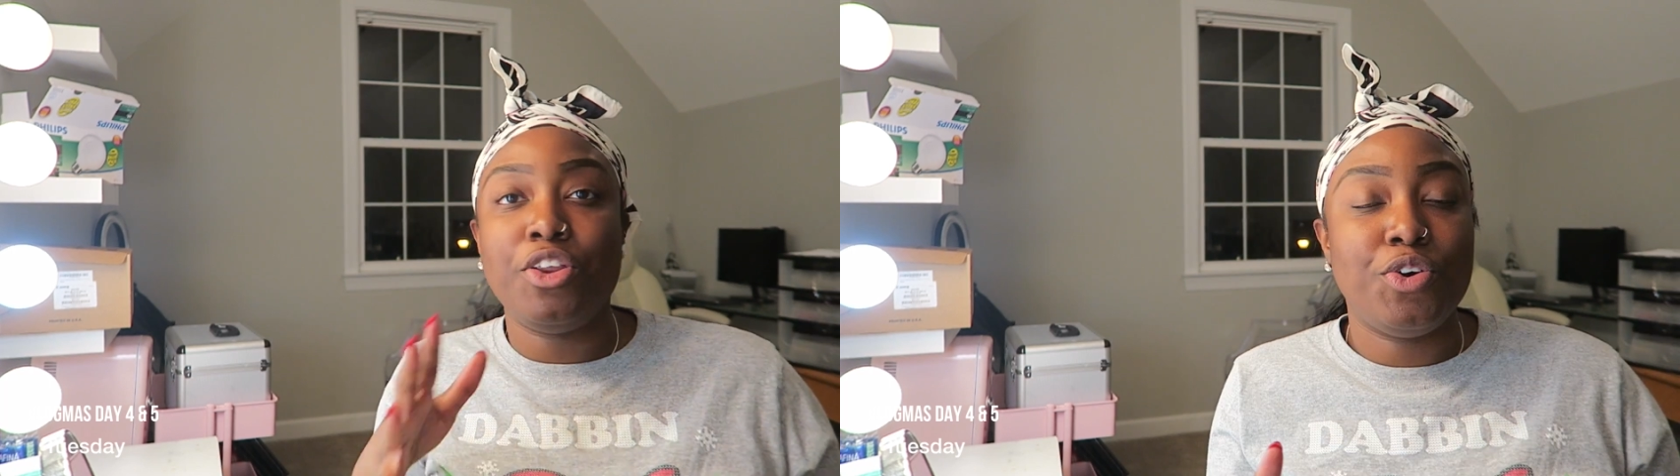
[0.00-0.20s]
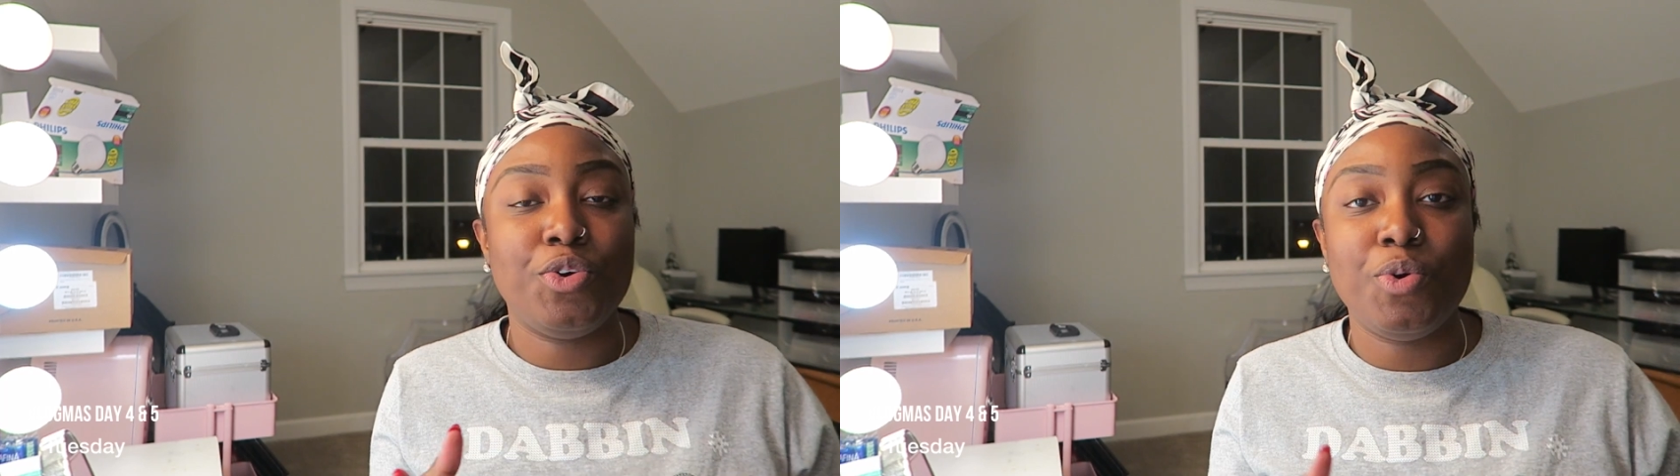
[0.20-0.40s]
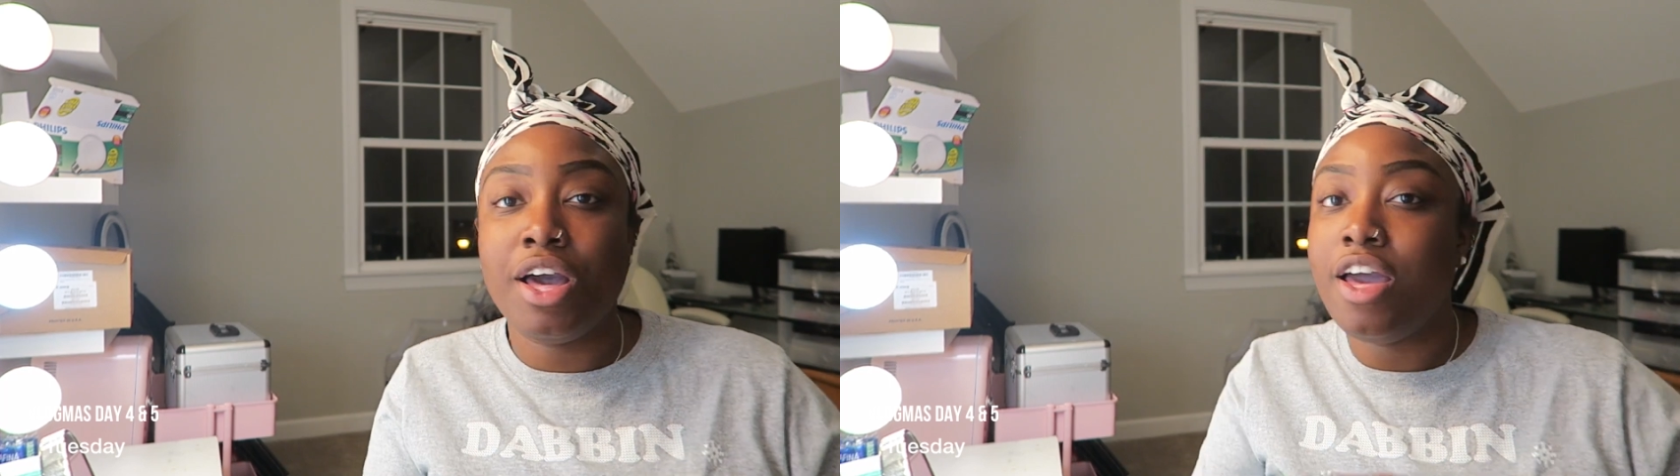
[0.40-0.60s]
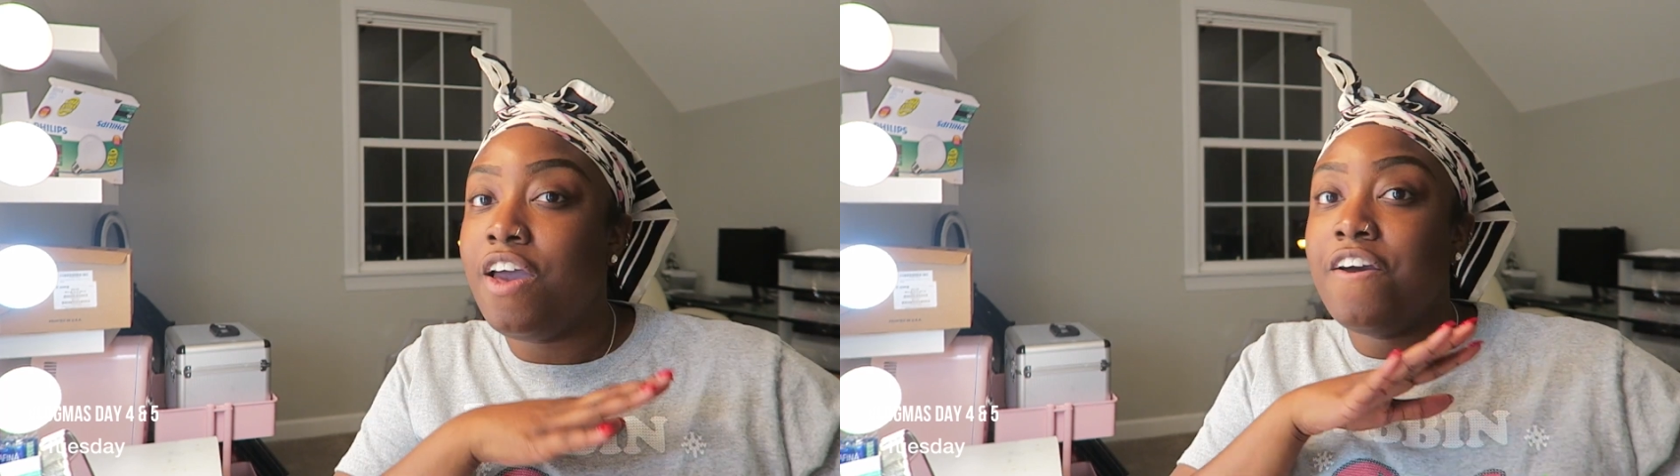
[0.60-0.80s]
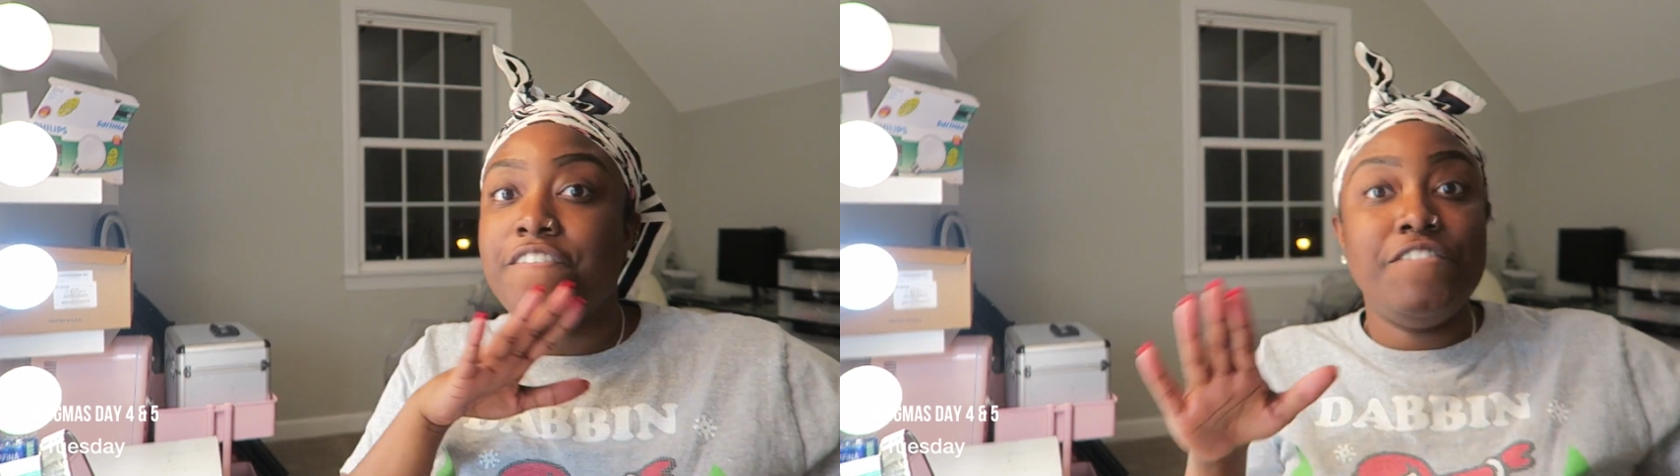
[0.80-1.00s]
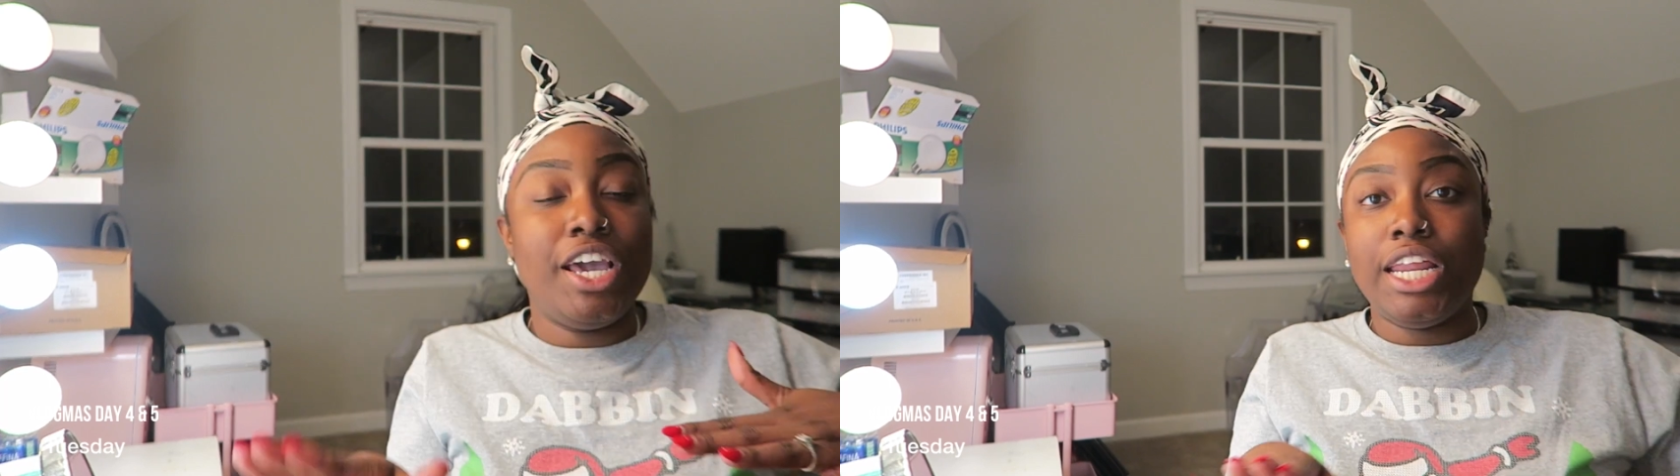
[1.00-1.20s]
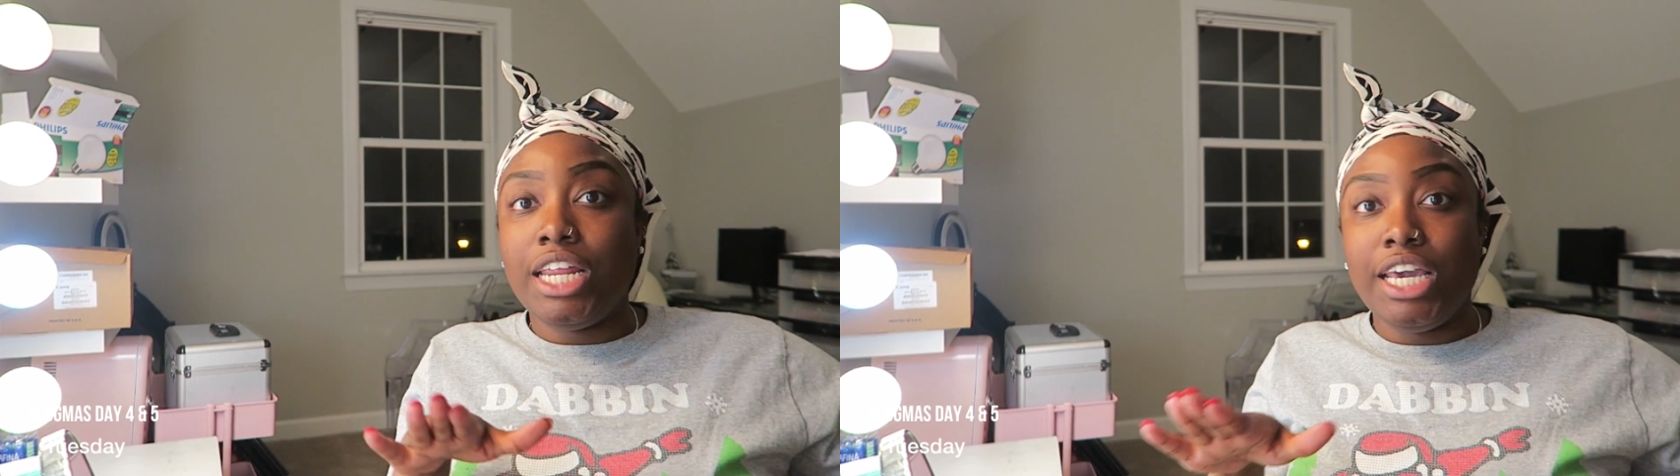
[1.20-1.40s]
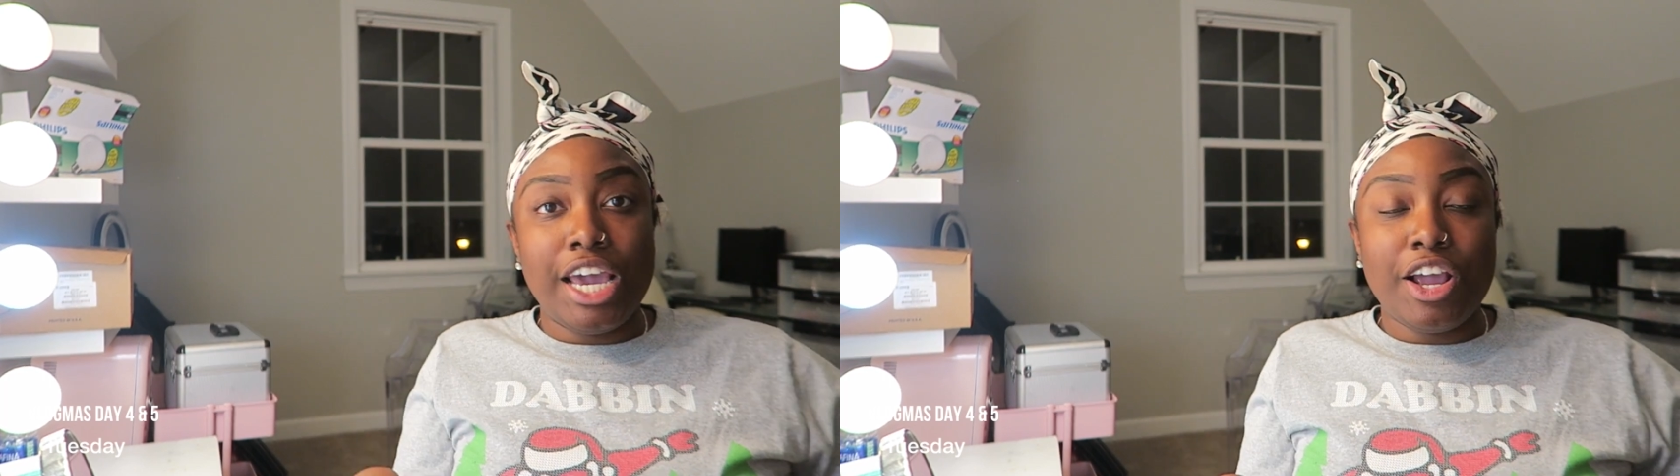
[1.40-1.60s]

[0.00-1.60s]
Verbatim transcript: new vanity